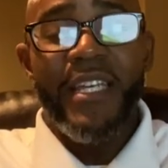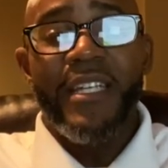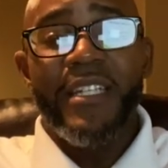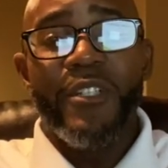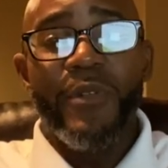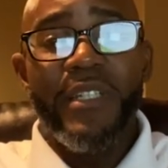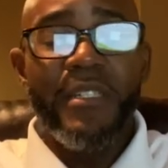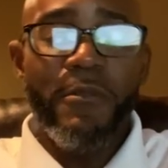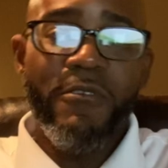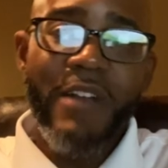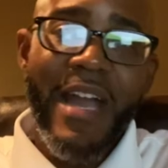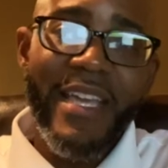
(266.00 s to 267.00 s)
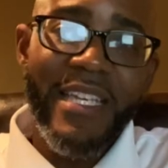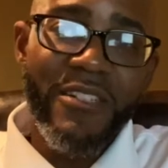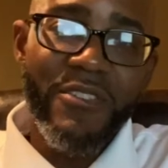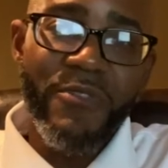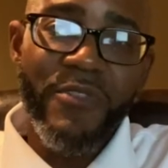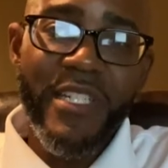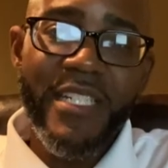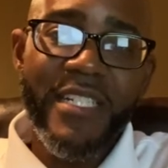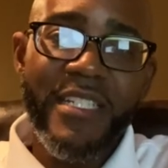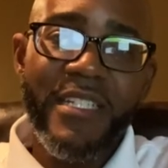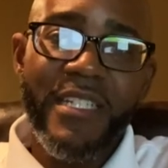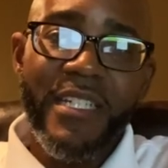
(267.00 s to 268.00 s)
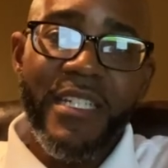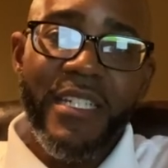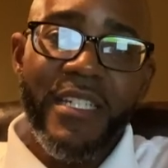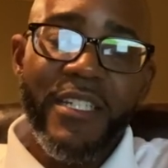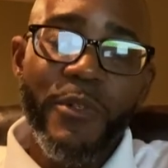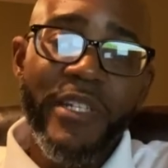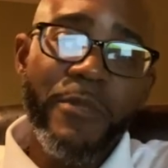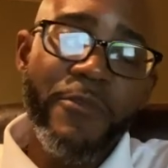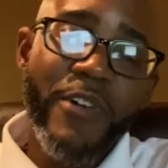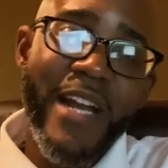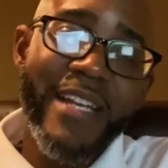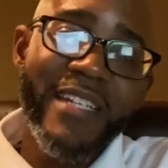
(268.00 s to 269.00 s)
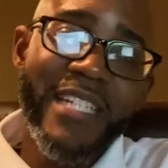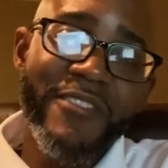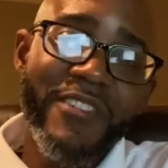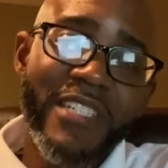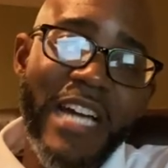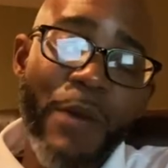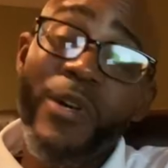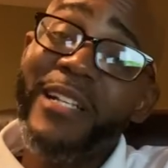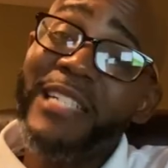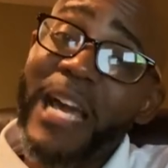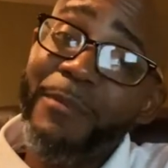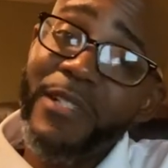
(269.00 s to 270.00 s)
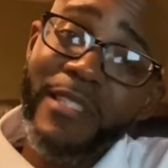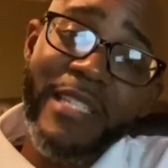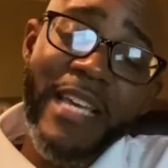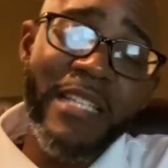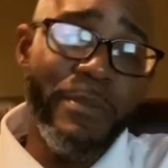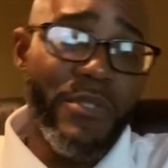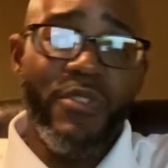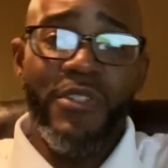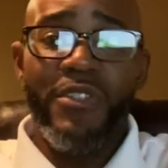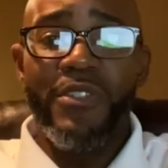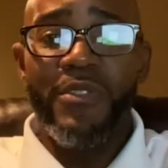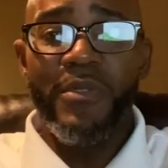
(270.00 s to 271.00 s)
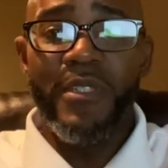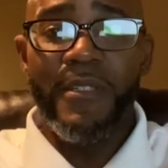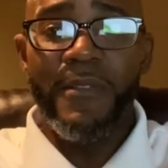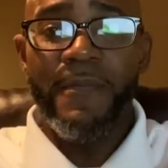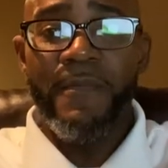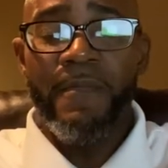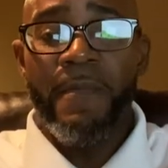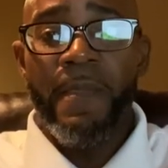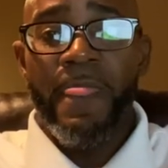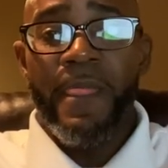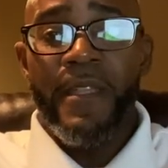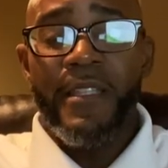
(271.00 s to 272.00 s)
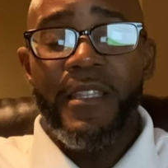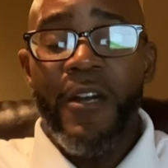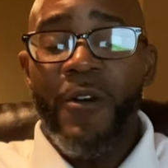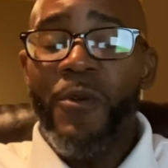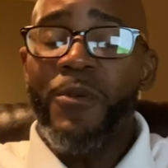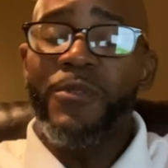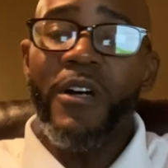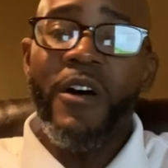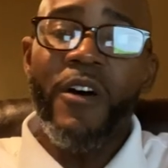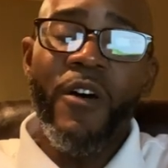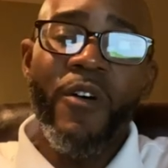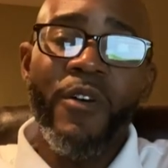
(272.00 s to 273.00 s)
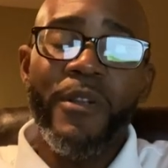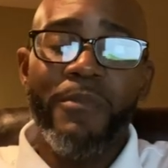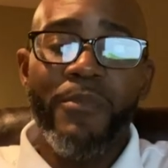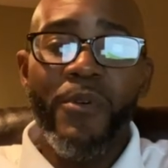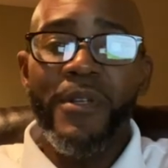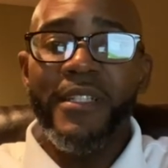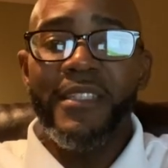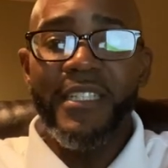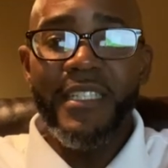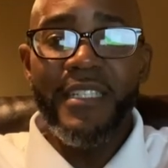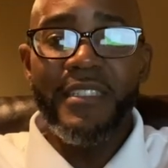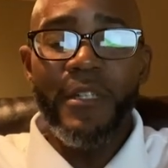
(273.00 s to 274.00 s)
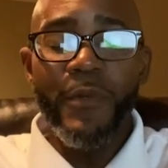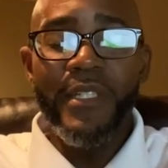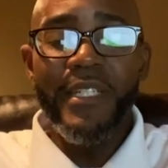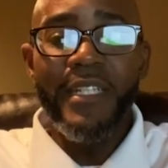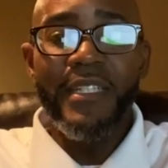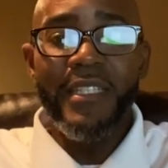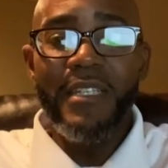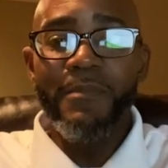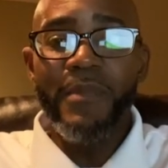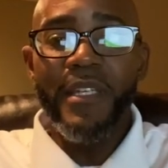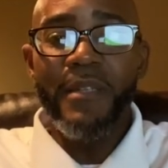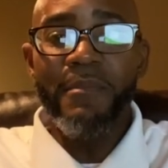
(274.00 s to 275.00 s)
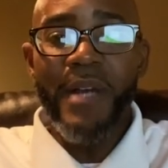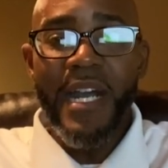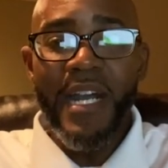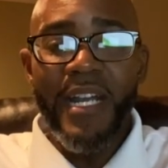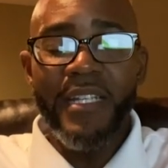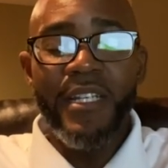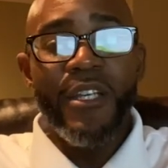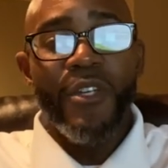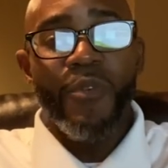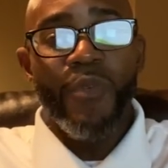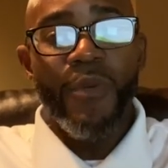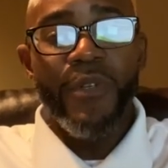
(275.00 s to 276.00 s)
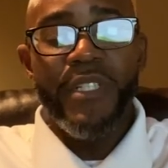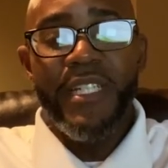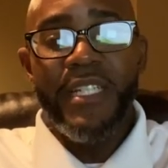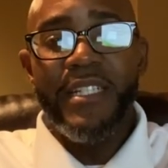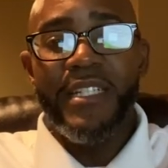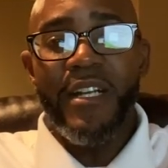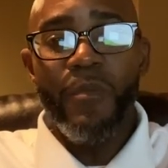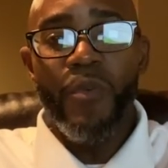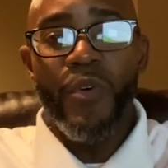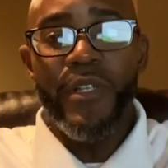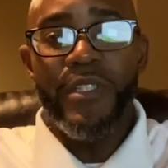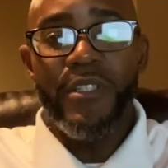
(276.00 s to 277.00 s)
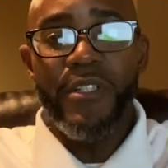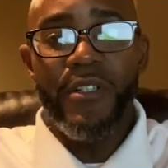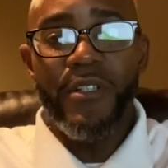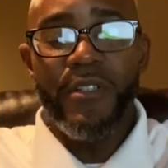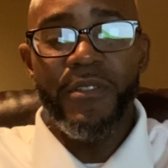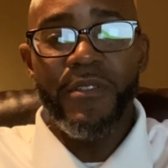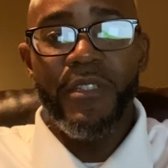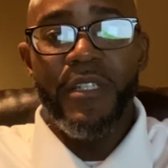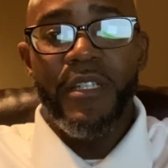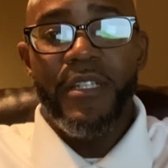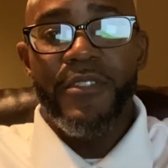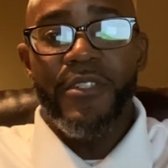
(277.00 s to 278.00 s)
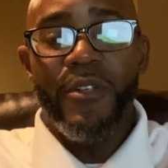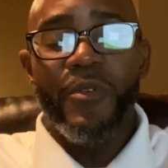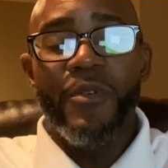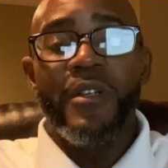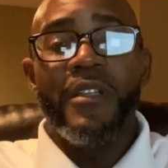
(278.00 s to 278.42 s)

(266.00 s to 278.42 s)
Do we need to provide intervention? Do we need to provide a different type? What type of assessments are you using? Those are all important things that we need to keep in mind when we're teaching our boys and girls. So